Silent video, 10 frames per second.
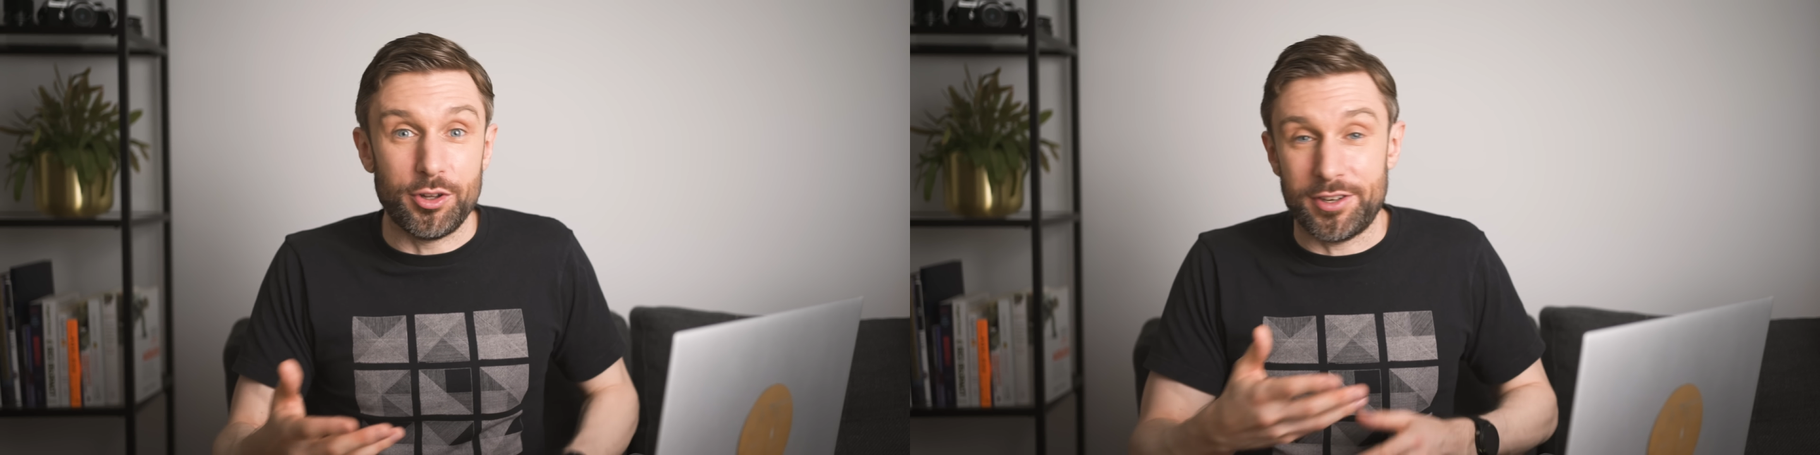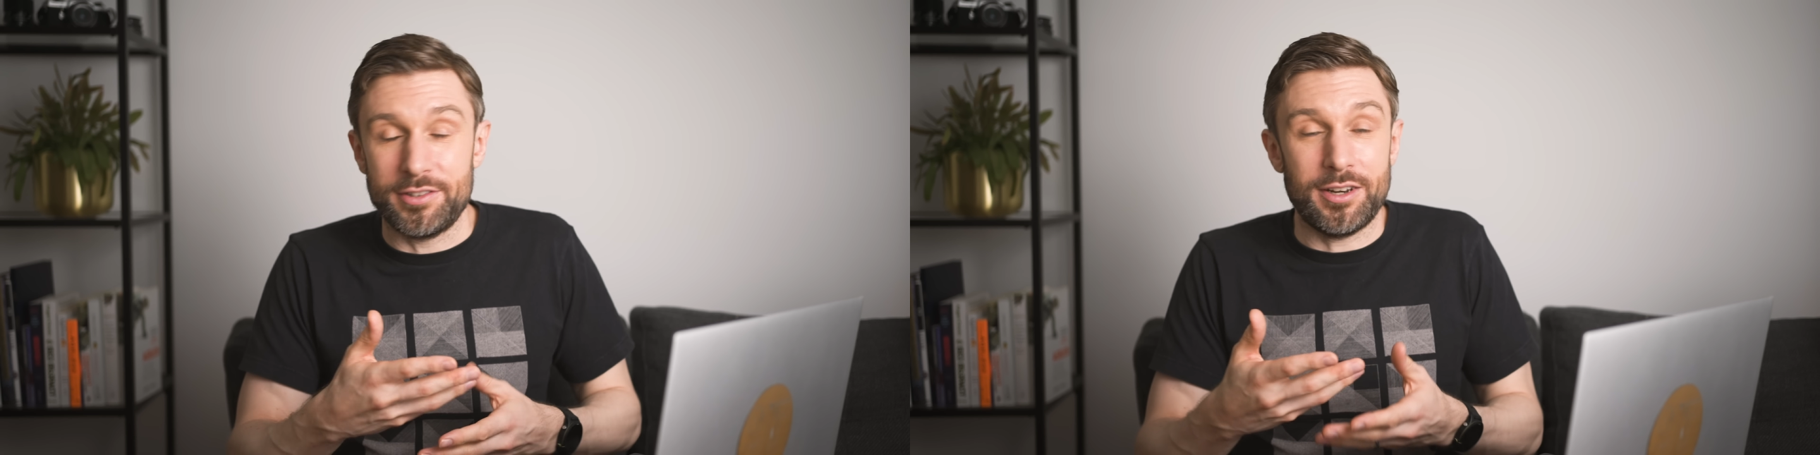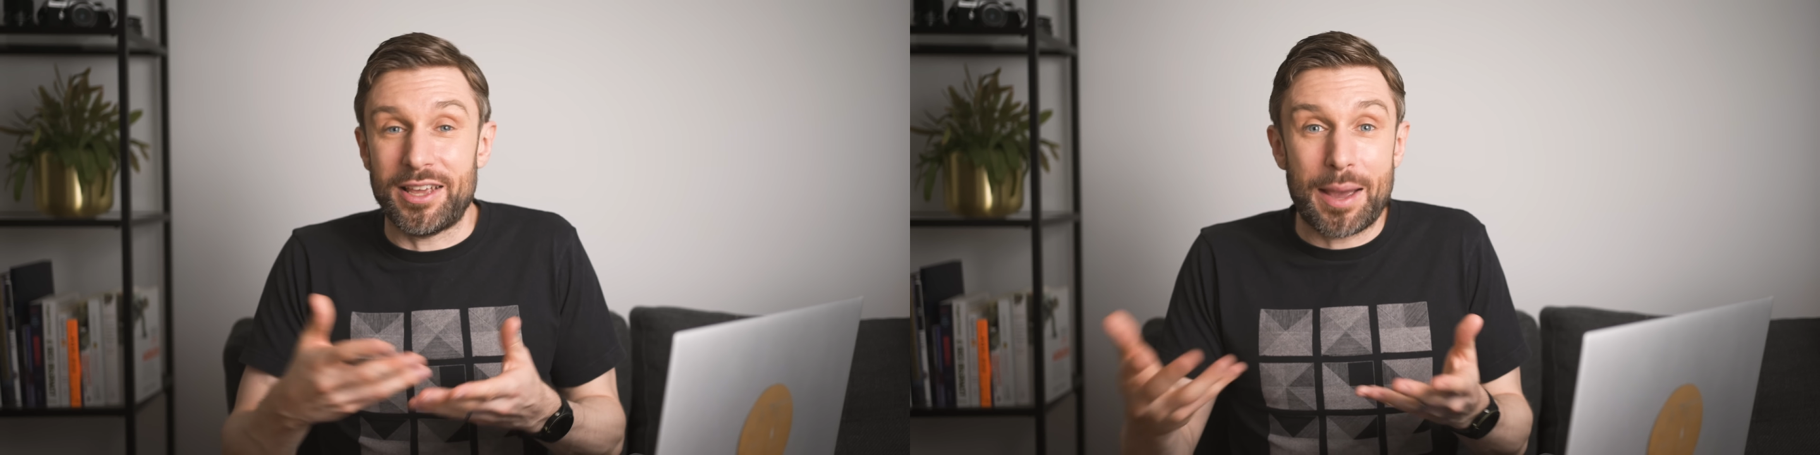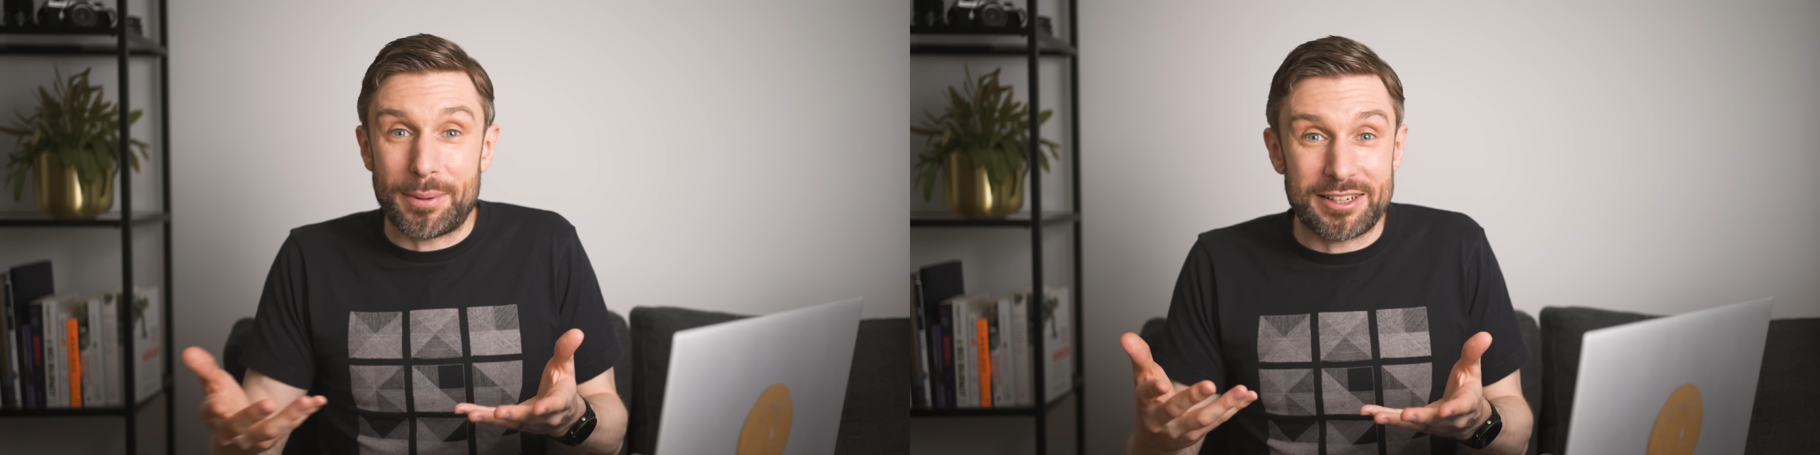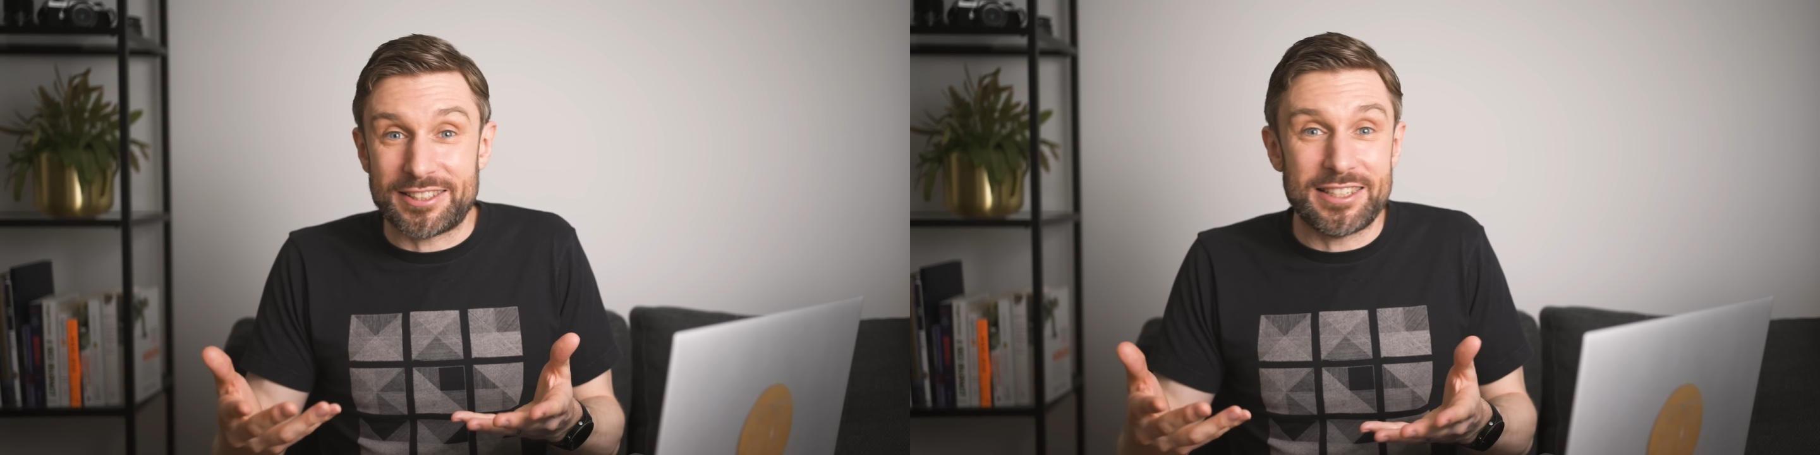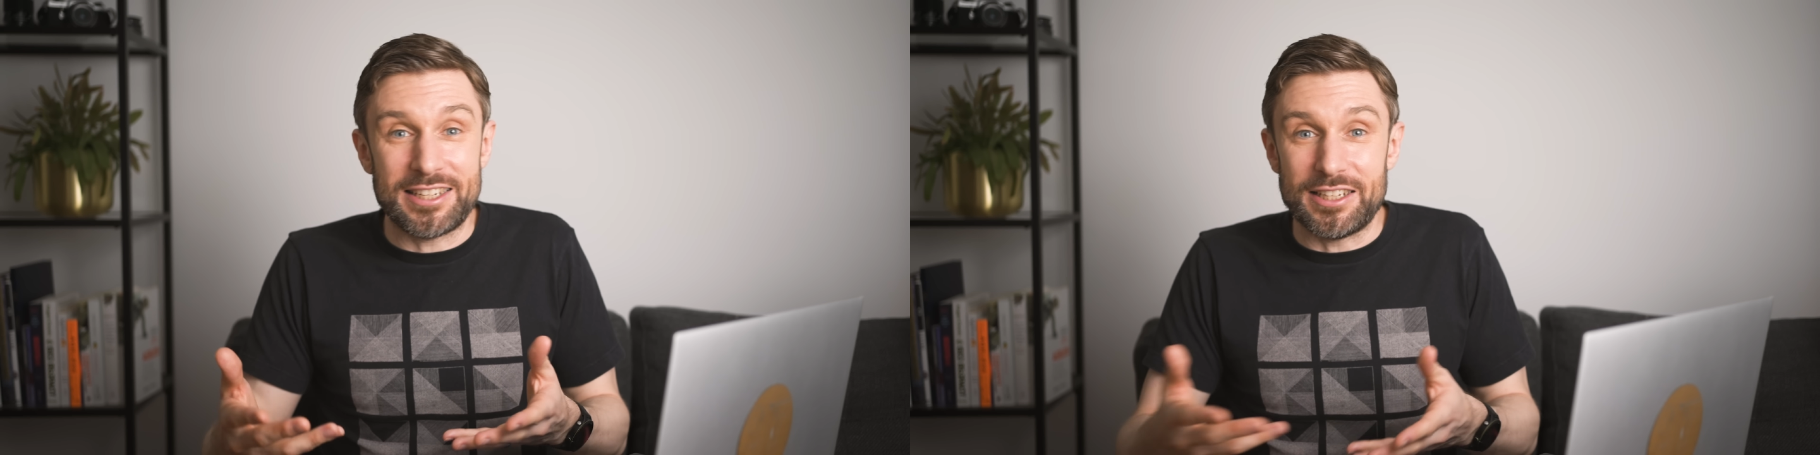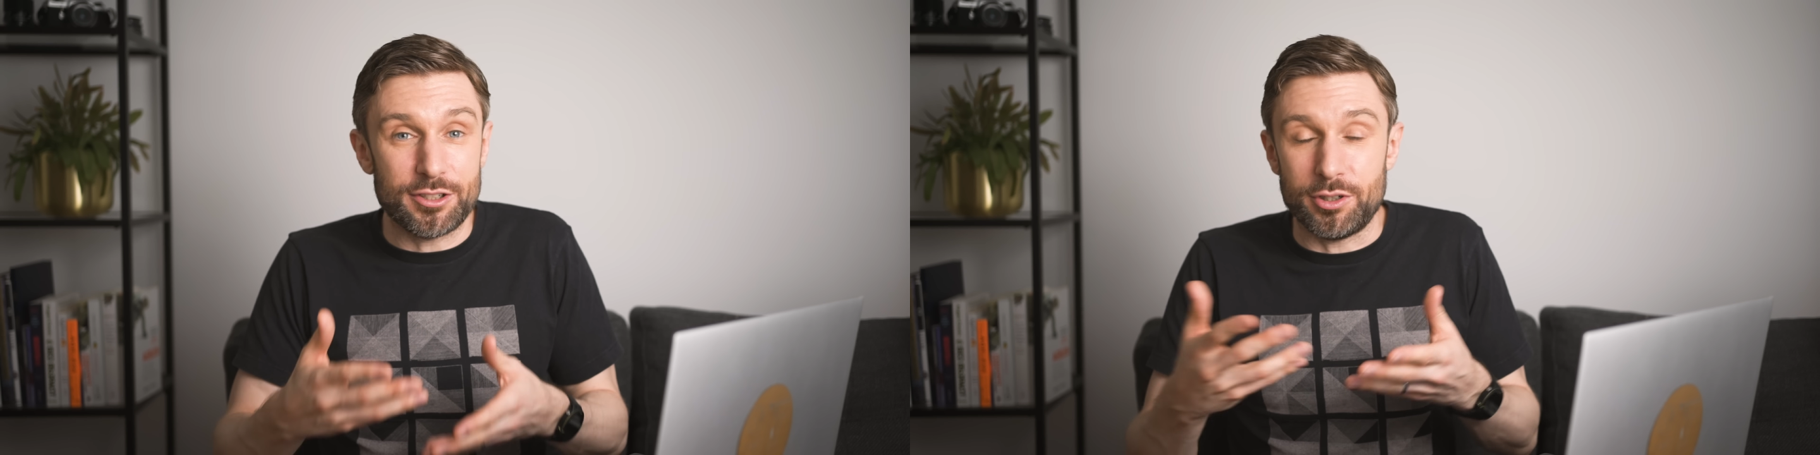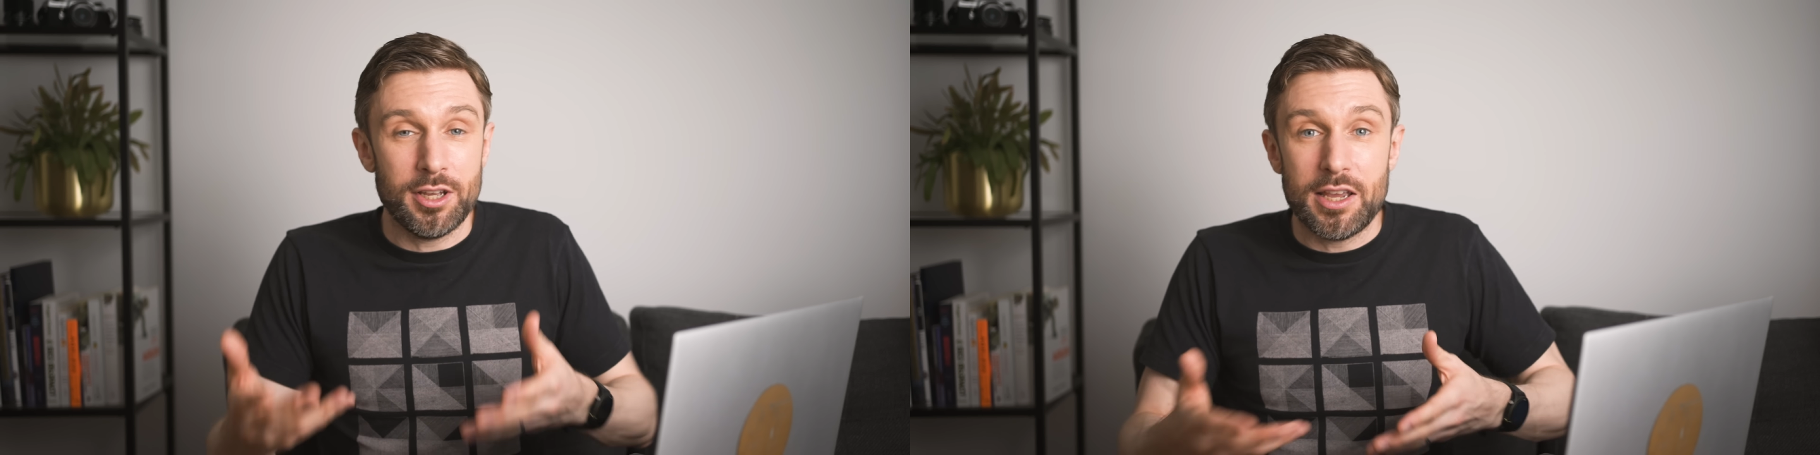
than capital cities or